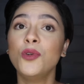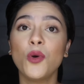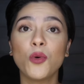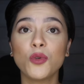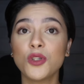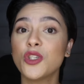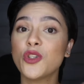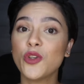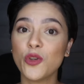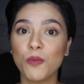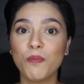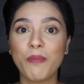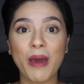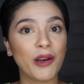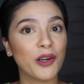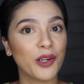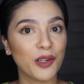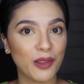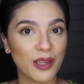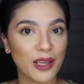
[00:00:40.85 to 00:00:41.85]
knows you
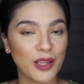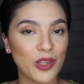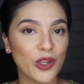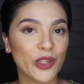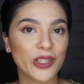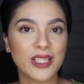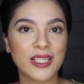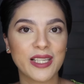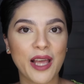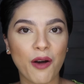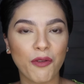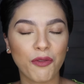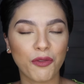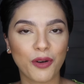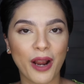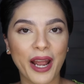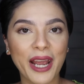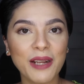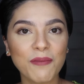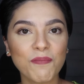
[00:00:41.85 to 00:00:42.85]
better than yourself,
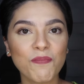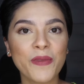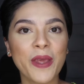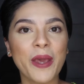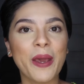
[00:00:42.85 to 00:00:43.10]
right?